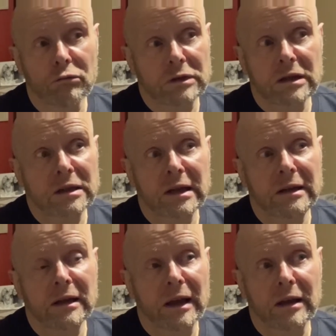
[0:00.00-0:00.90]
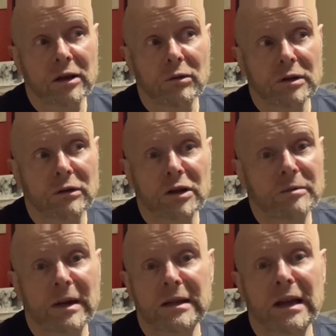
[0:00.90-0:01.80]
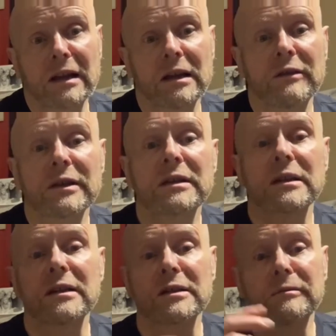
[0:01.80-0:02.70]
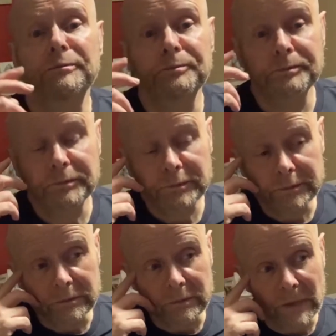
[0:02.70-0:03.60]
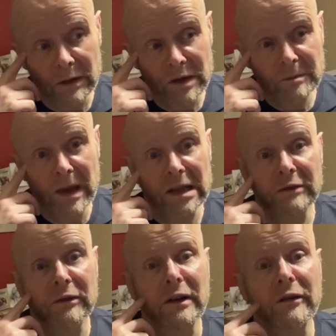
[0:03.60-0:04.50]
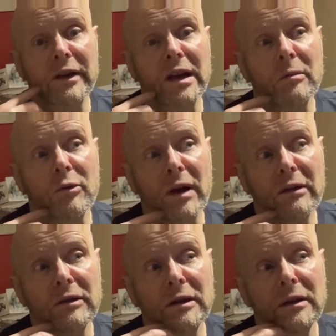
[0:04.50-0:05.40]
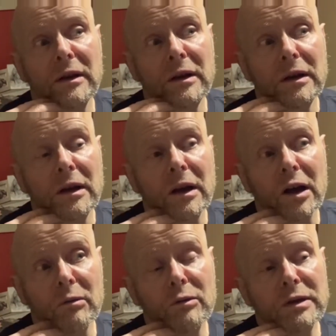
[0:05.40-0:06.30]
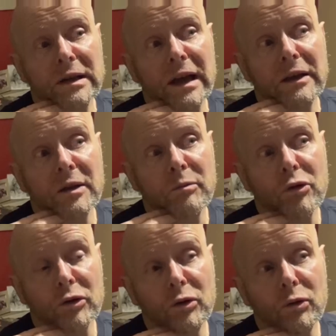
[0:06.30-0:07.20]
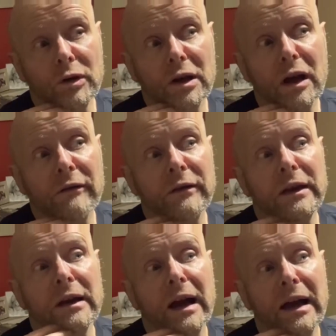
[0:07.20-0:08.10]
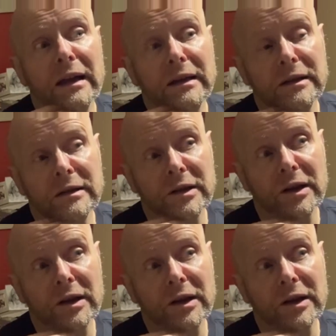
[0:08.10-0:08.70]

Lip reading: Conceding late goals are our speciality this season, irrespective of how they come around. I will say that Brooke Norton Cuffey and